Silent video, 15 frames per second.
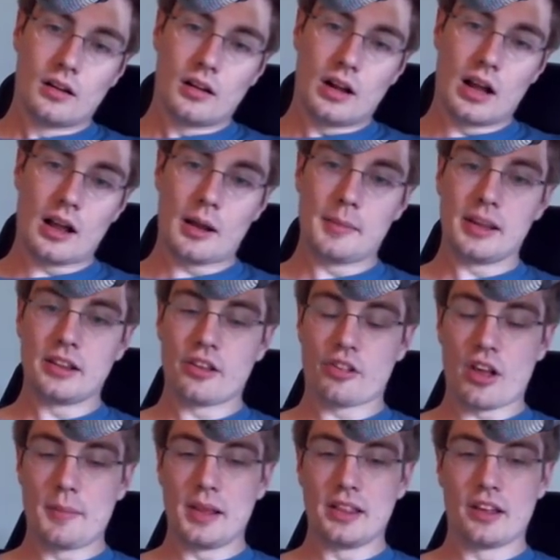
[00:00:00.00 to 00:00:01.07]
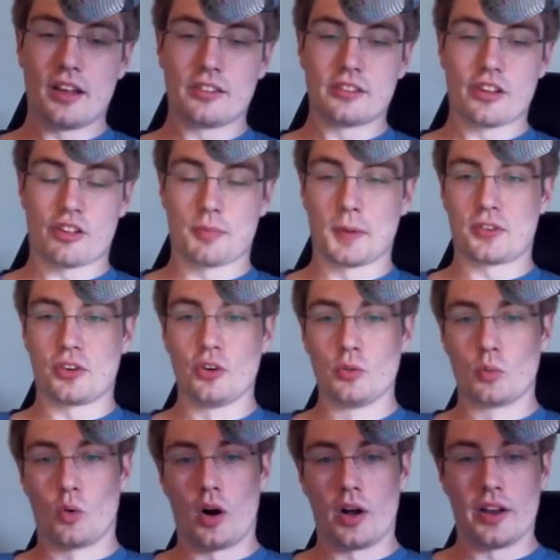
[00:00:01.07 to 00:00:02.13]
I, I mean this. I mean the the Splatoon
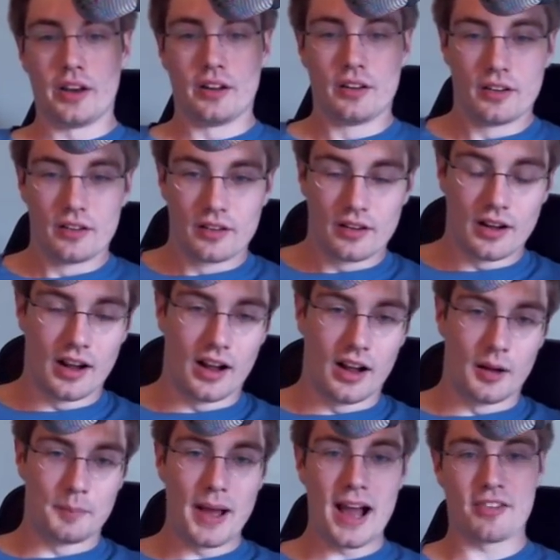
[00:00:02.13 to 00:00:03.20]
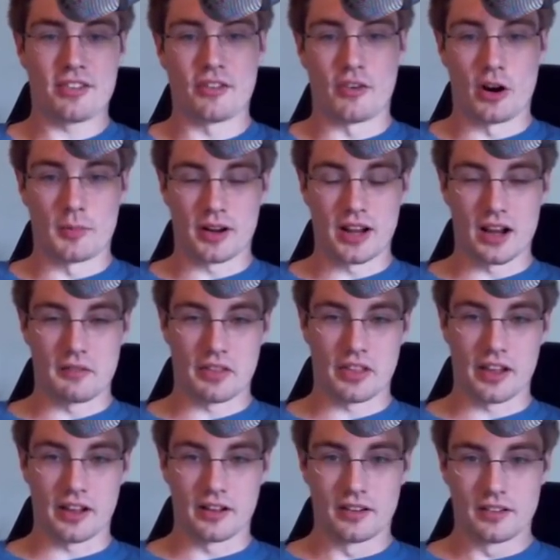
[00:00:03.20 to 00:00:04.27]
one uh, passive armor kind of a
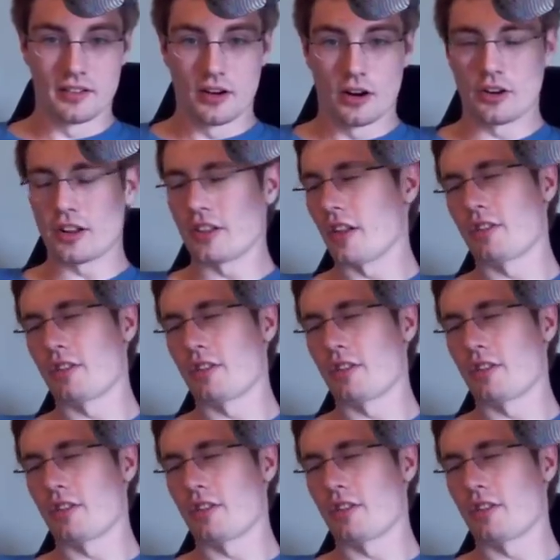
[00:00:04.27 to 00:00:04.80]
thing, or not that